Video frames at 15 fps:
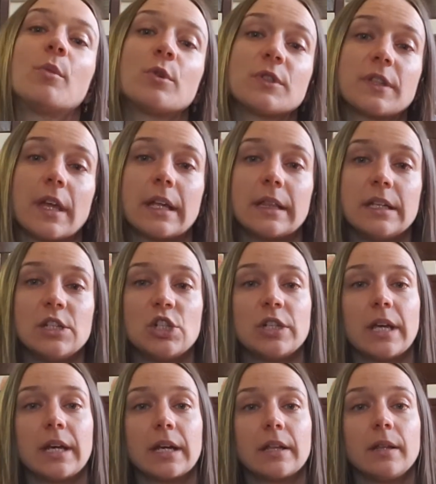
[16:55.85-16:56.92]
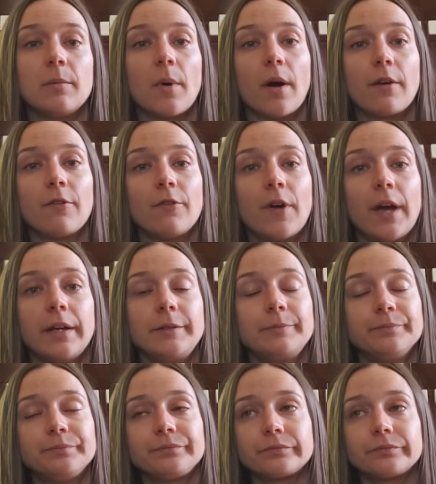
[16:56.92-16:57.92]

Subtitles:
most likely genetically modified.